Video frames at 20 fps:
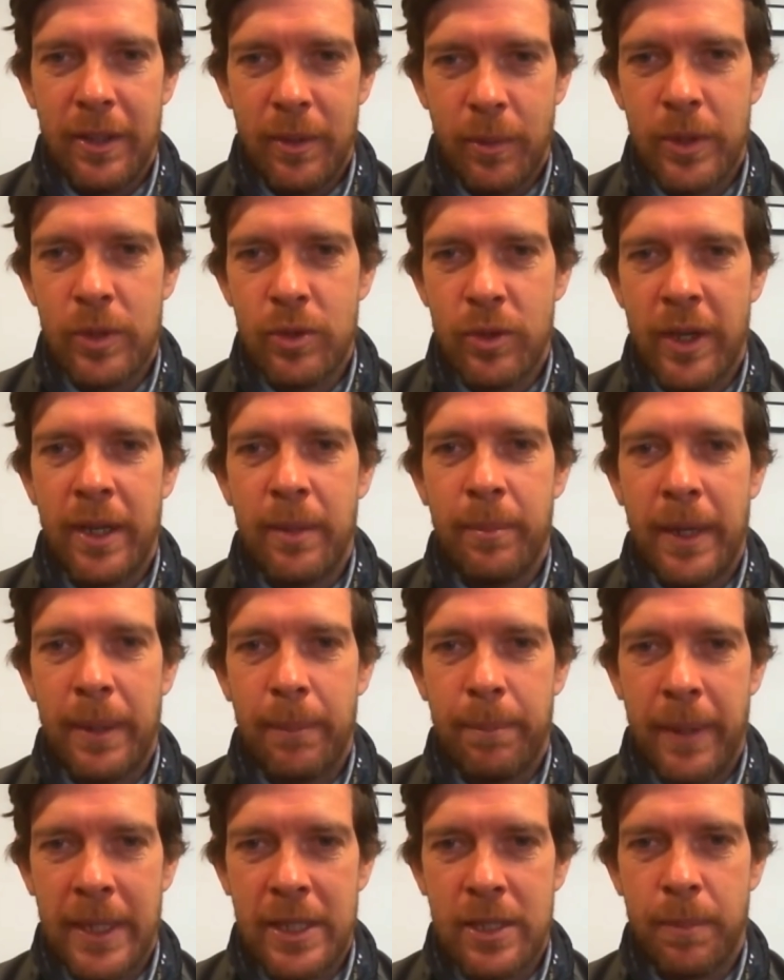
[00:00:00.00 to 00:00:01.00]
that we're trying to
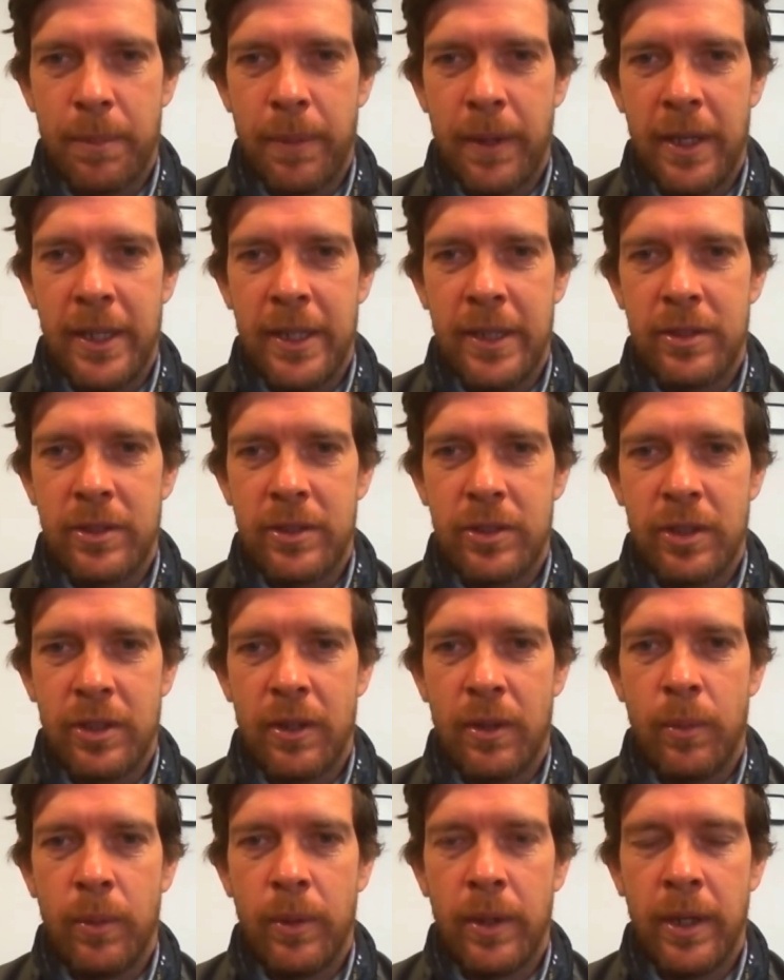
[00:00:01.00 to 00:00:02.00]
make better players.
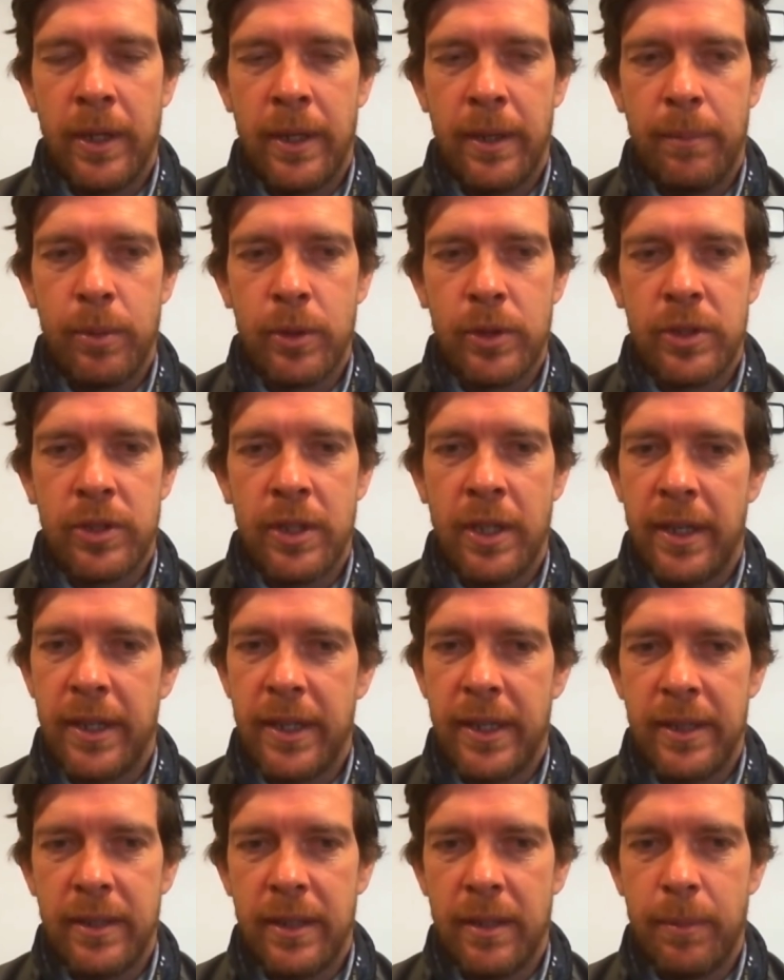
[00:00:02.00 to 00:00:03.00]
So, uh, but uh,
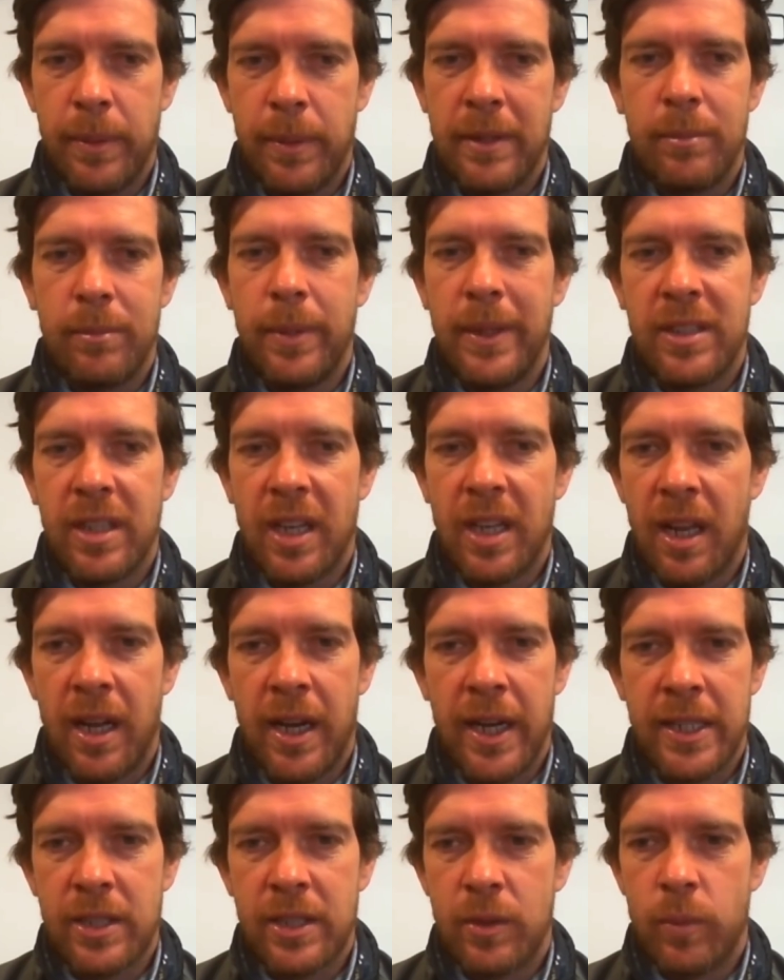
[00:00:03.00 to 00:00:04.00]
been been
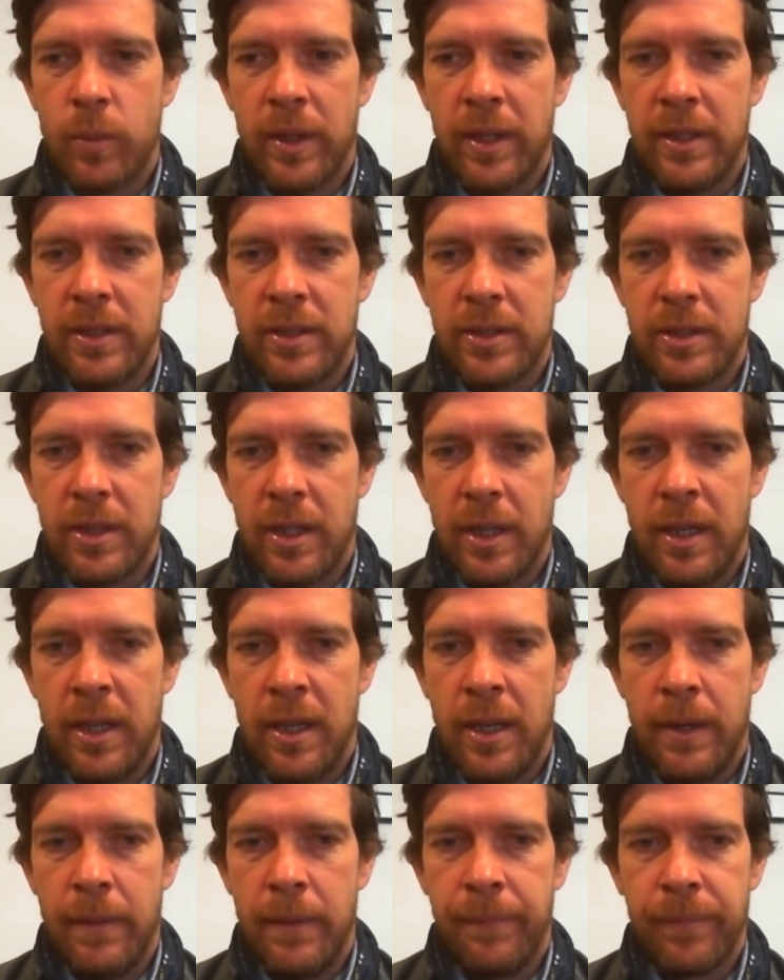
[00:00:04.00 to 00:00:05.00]
delighted with his
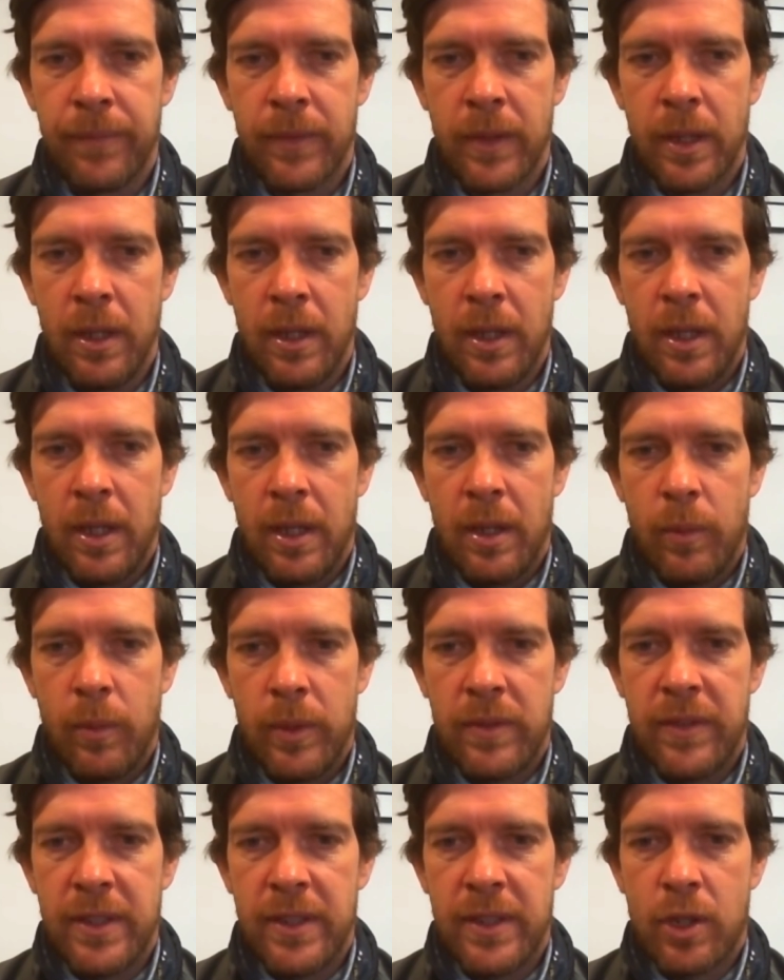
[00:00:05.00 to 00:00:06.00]
uh,
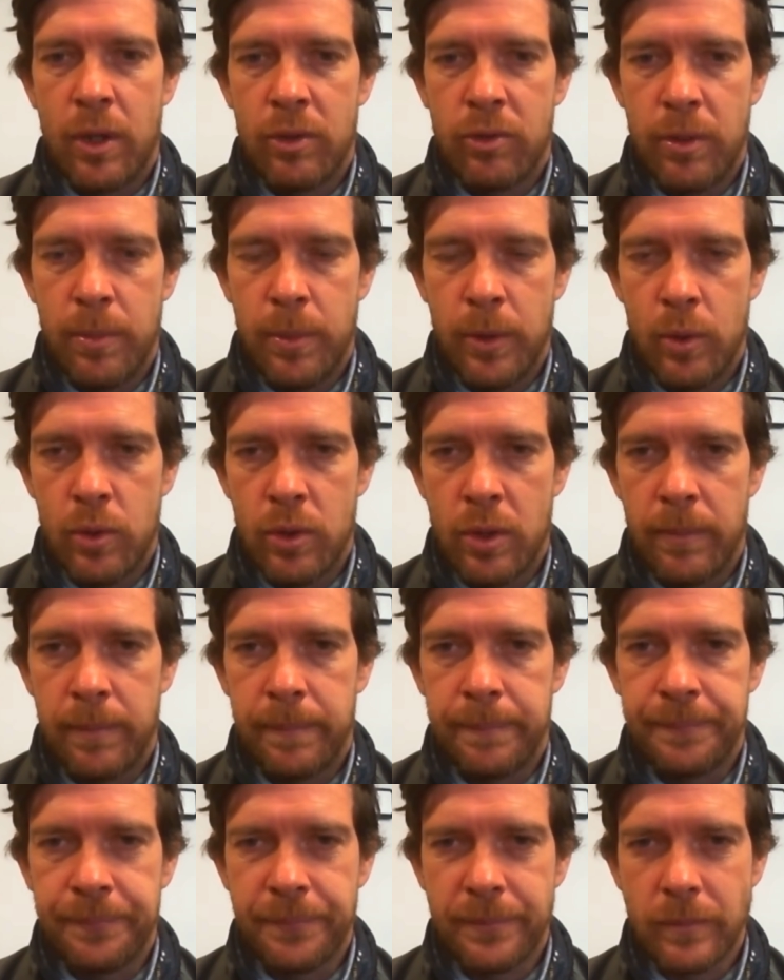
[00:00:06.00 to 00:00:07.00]
with his contribution.